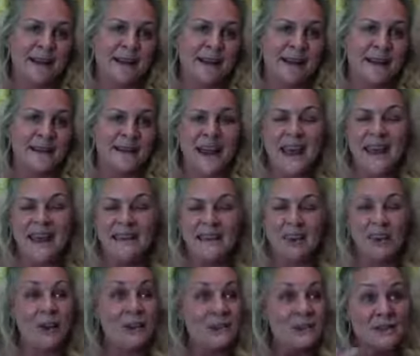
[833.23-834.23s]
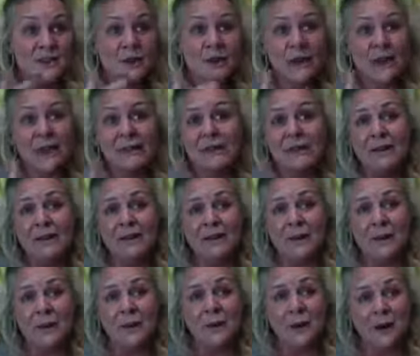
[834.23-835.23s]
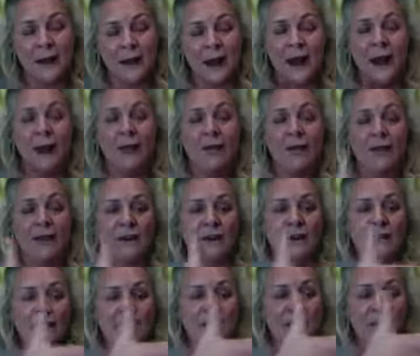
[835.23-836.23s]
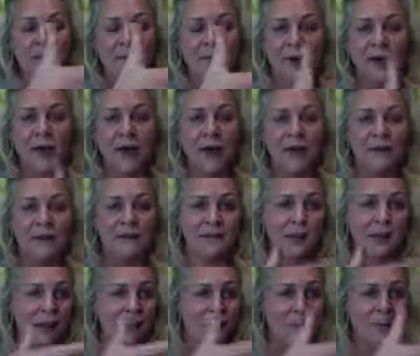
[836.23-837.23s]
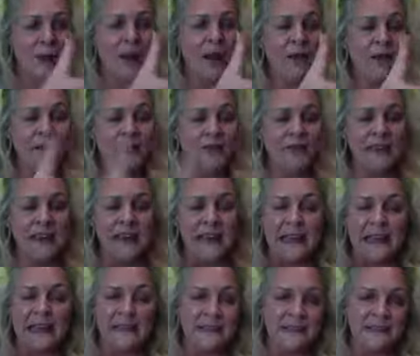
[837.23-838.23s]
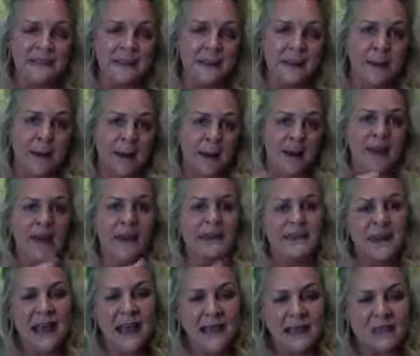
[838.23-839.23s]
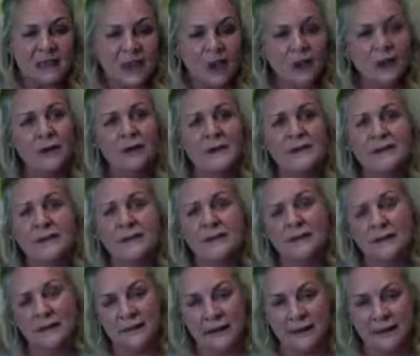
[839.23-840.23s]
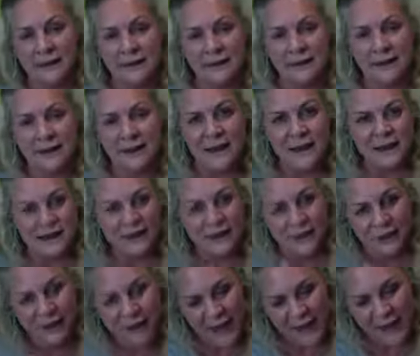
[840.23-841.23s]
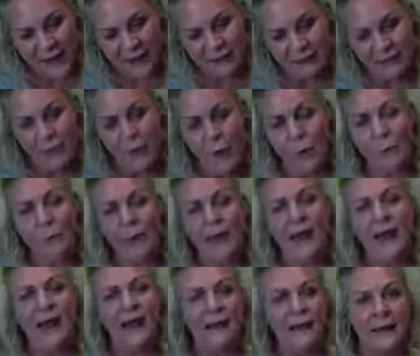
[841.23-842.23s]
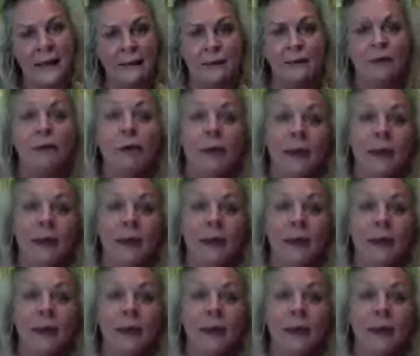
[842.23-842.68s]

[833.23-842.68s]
They take turns. Or even if you look at how, you know, the flight path of geese, they take turns in the lead so that they can fall back and